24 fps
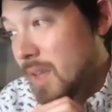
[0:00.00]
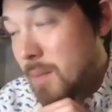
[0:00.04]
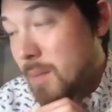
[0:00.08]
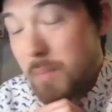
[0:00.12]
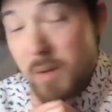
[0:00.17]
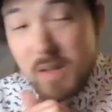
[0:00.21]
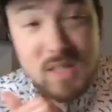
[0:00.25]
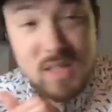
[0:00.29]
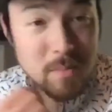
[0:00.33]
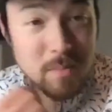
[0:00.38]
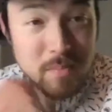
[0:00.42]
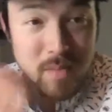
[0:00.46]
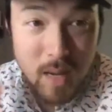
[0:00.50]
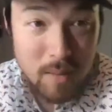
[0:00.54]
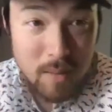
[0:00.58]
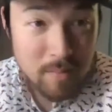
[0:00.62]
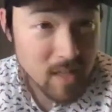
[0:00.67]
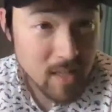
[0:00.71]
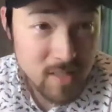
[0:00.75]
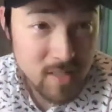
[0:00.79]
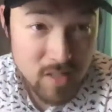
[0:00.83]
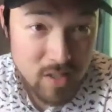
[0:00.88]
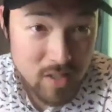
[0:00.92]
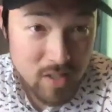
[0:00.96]
But sometimes
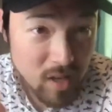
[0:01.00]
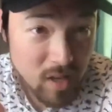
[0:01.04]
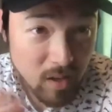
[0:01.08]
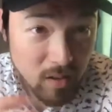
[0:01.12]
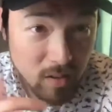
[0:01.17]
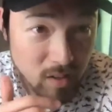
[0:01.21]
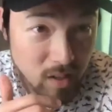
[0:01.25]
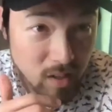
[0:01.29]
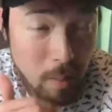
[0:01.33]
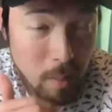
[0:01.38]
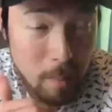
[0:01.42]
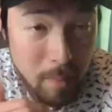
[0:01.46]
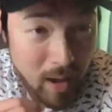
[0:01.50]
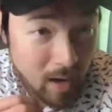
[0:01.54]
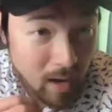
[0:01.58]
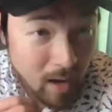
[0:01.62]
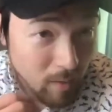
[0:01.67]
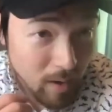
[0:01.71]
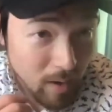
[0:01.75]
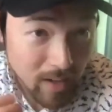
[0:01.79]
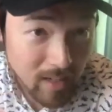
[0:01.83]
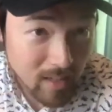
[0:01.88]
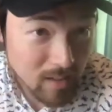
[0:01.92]
that's just hard to come by, right?